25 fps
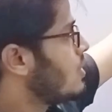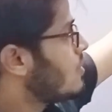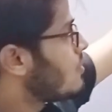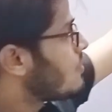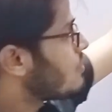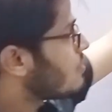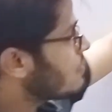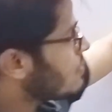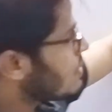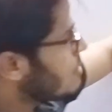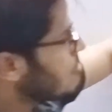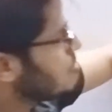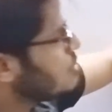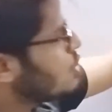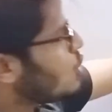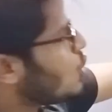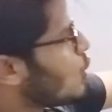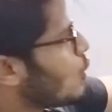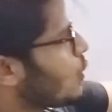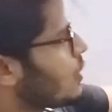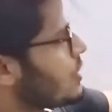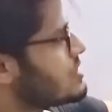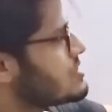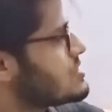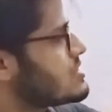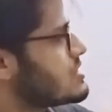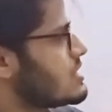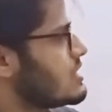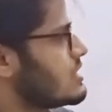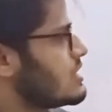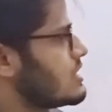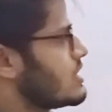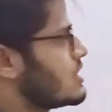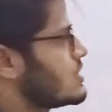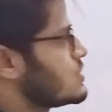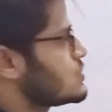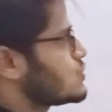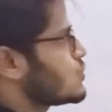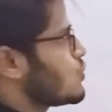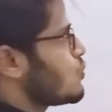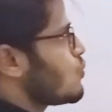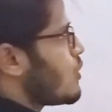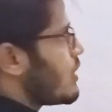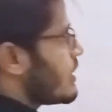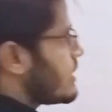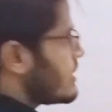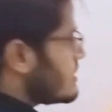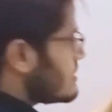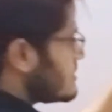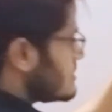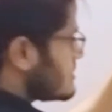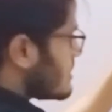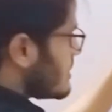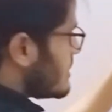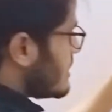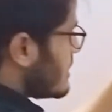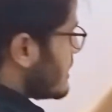from the origin. So what is the